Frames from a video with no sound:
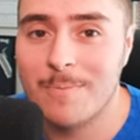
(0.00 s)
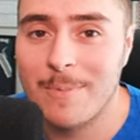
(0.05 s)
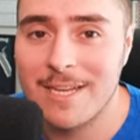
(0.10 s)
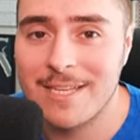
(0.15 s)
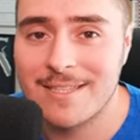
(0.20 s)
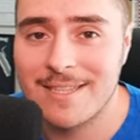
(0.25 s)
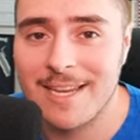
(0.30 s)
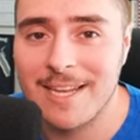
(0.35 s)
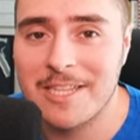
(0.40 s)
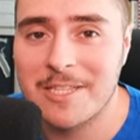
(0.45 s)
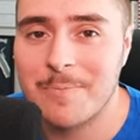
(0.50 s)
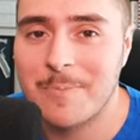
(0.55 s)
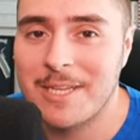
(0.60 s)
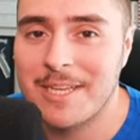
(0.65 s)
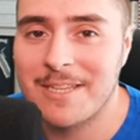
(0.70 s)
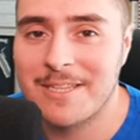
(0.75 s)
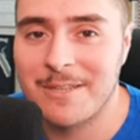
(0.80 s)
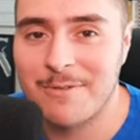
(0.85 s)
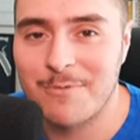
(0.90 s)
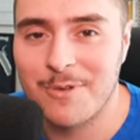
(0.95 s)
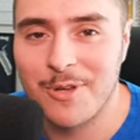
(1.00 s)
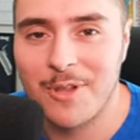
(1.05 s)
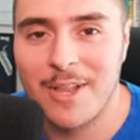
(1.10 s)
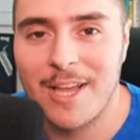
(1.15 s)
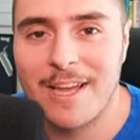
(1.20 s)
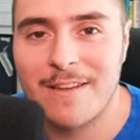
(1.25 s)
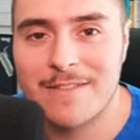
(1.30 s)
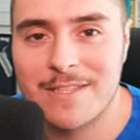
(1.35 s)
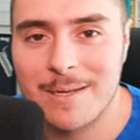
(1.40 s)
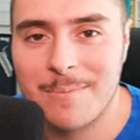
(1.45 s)
makes sense because in real
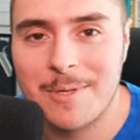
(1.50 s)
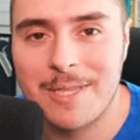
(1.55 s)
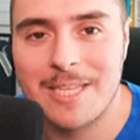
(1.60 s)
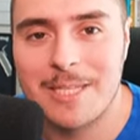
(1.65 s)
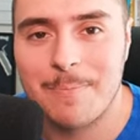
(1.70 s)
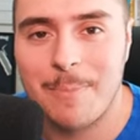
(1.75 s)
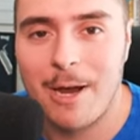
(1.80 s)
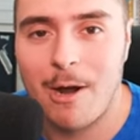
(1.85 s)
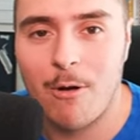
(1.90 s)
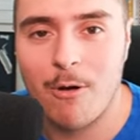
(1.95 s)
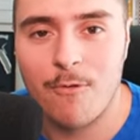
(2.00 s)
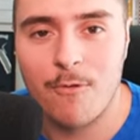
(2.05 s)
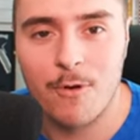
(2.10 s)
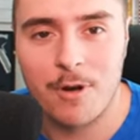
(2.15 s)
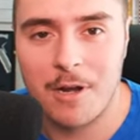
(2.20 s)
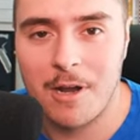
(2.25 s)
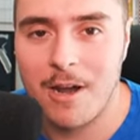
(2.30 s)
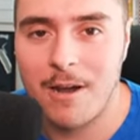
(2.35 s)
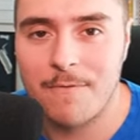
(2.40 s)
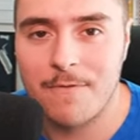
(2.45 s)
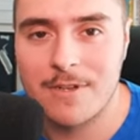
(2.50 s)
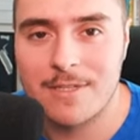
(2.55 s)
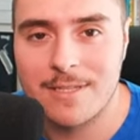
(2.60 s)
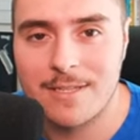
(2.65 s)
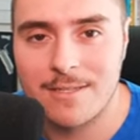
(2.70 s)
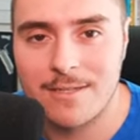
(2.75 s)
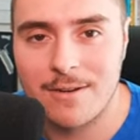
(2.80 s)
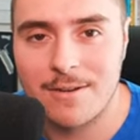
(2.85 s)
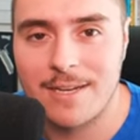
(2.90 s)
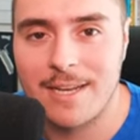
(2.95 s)
life, some of these Power 4
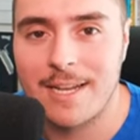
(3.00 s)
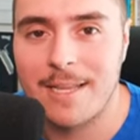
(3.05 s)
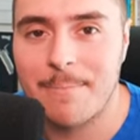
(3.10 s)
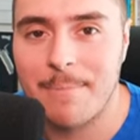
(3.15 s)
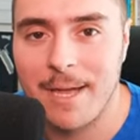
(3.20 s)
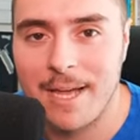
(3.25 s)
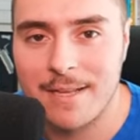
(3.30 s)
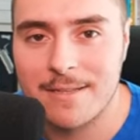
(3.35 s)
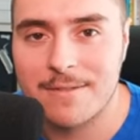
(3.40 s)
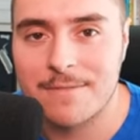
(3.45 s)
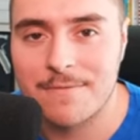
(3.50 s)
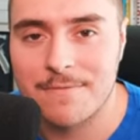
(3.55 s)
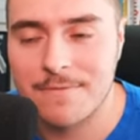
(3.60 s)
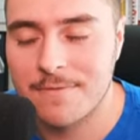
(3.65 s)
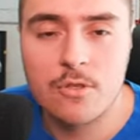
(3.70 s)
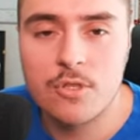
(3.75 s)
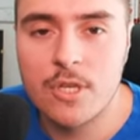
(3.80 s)
conferences are getting massive.